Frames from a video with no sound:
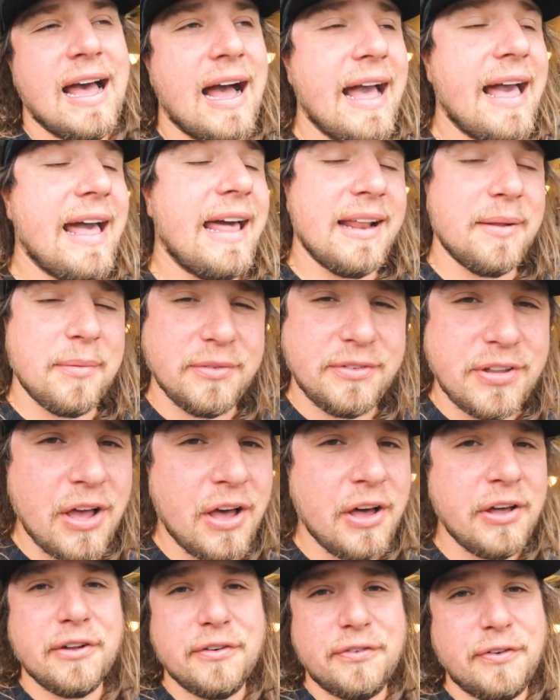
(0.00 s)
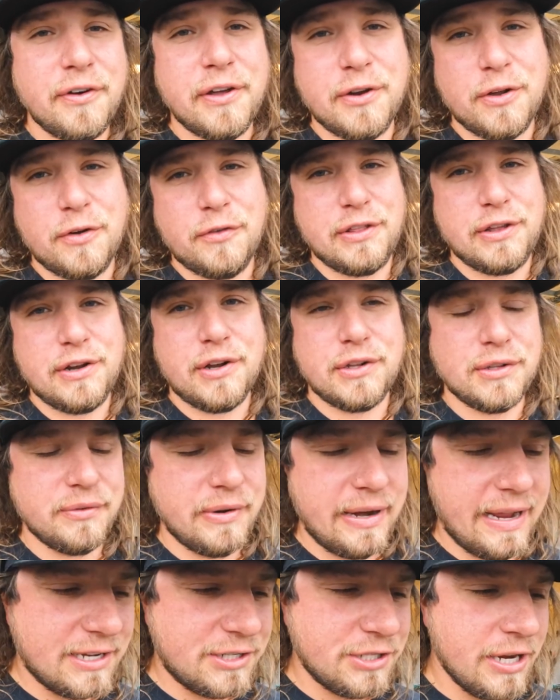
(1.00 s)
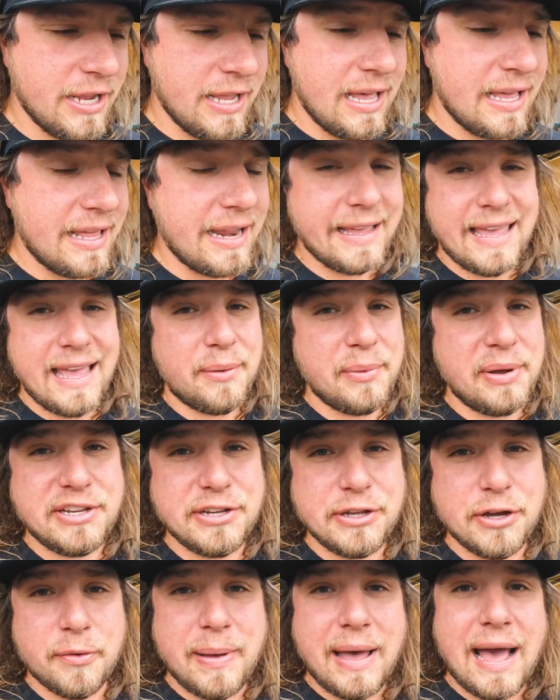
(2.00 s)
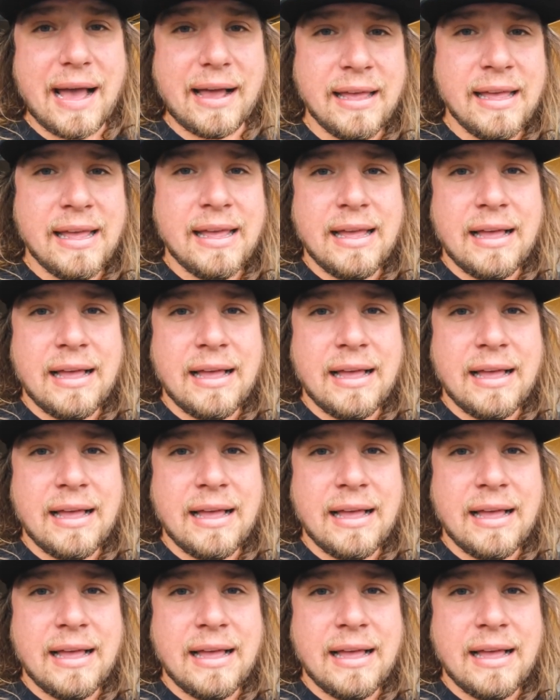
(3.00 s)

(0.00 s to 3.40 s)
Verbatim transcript: I had a ton of fun over there on the ranch and I can't wait to go back.